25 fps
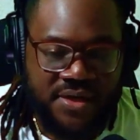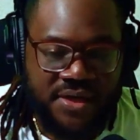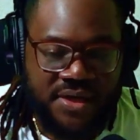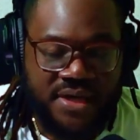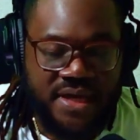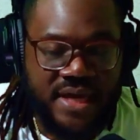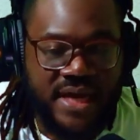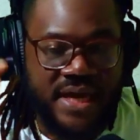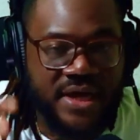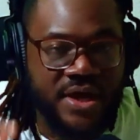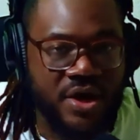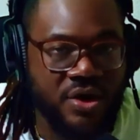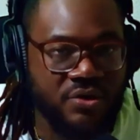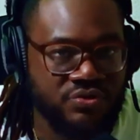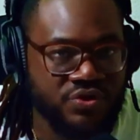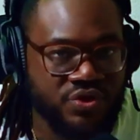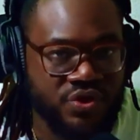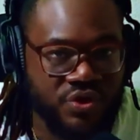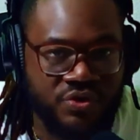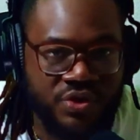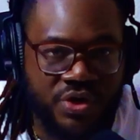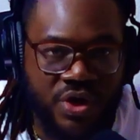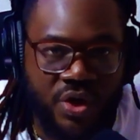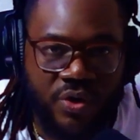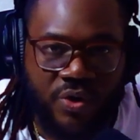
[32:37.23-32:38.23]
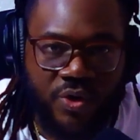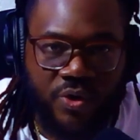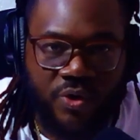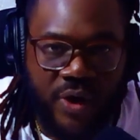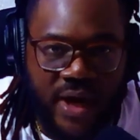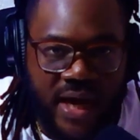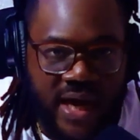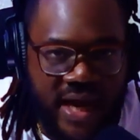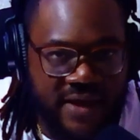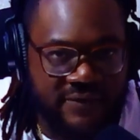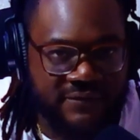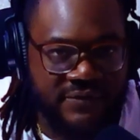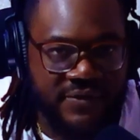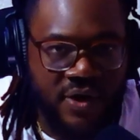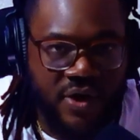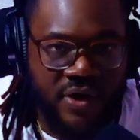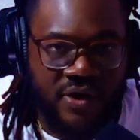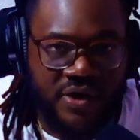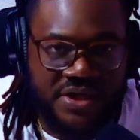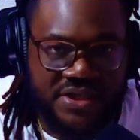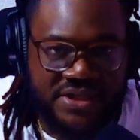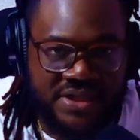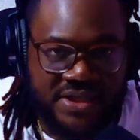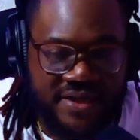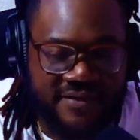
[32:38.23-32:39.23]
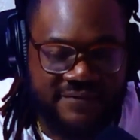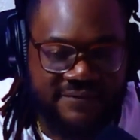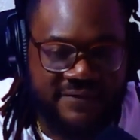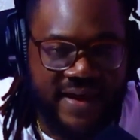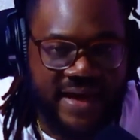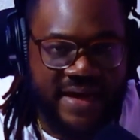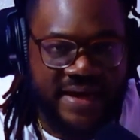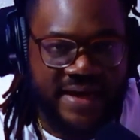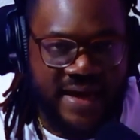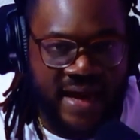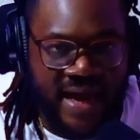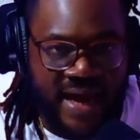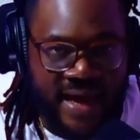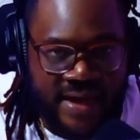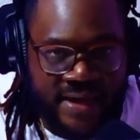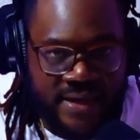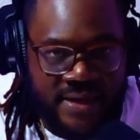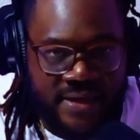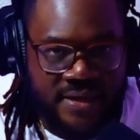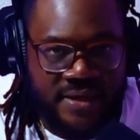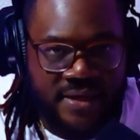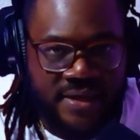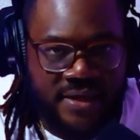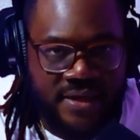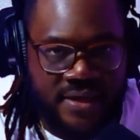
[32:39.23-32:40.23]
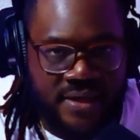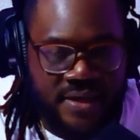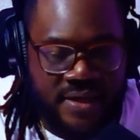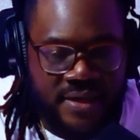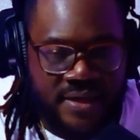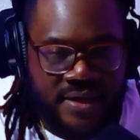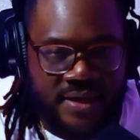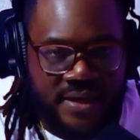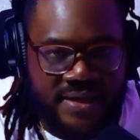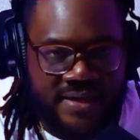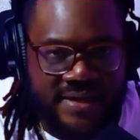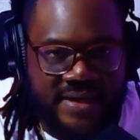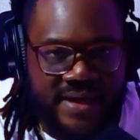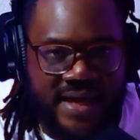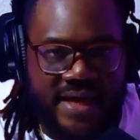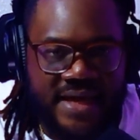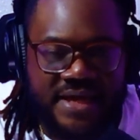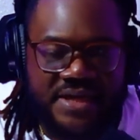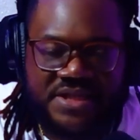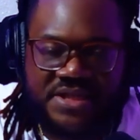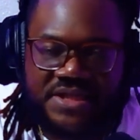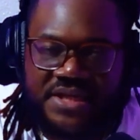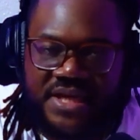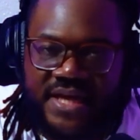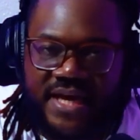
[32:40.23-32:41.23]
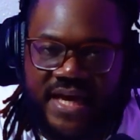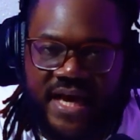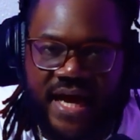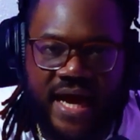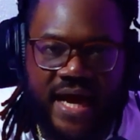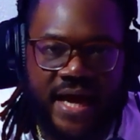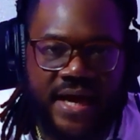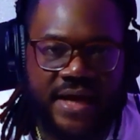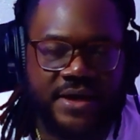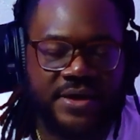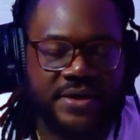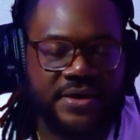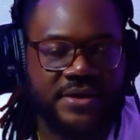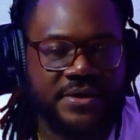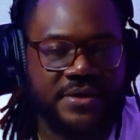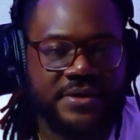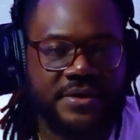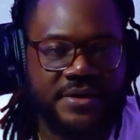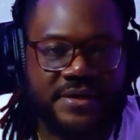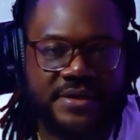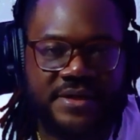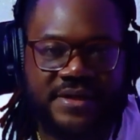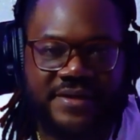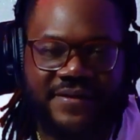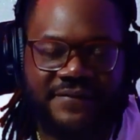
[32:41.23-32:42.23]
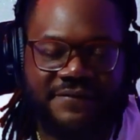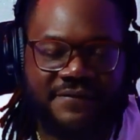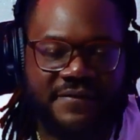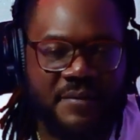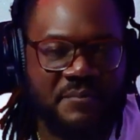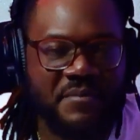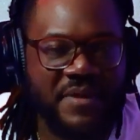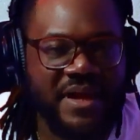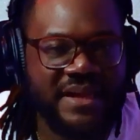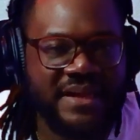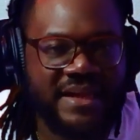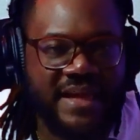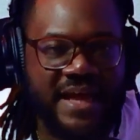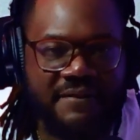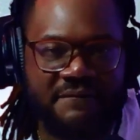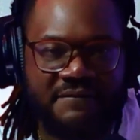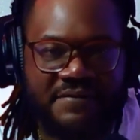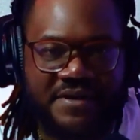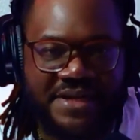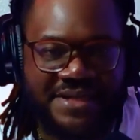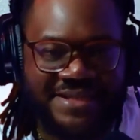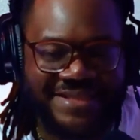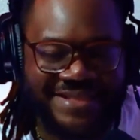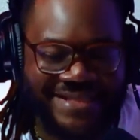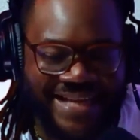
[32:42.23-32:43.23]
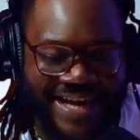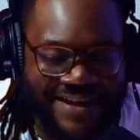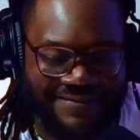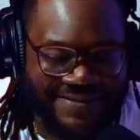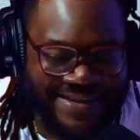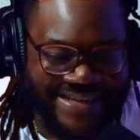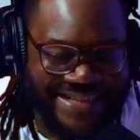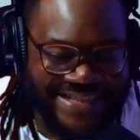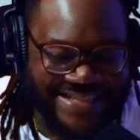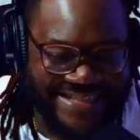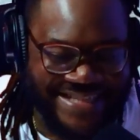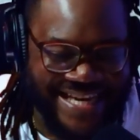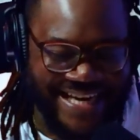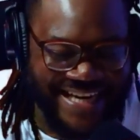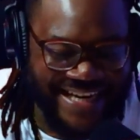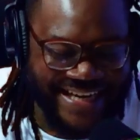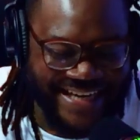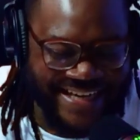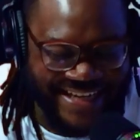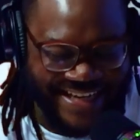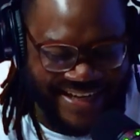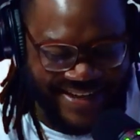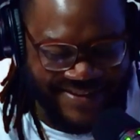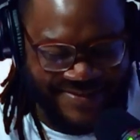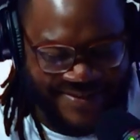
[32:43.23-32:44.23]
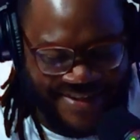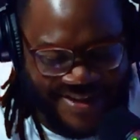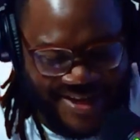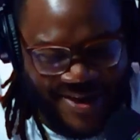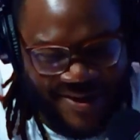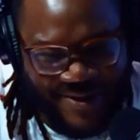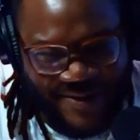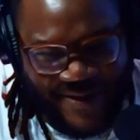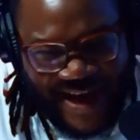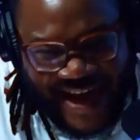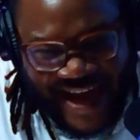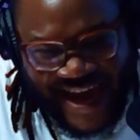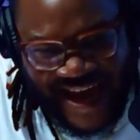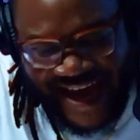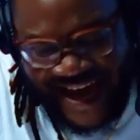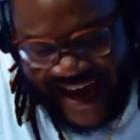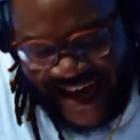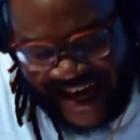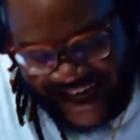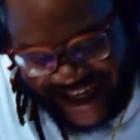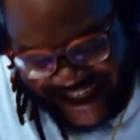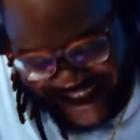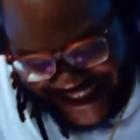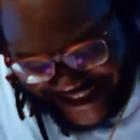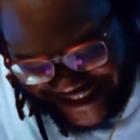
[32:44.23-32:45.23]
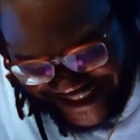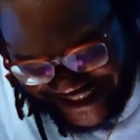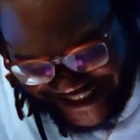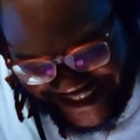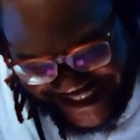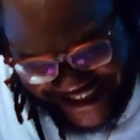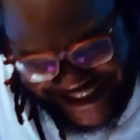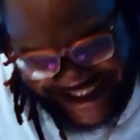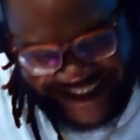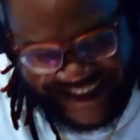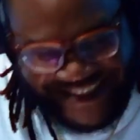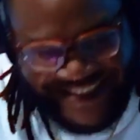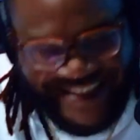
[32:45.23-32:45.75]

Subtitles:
Nigga, don't do no graveyard shift at night. Nigga, she got from 11 to 7 to cheat on your ass.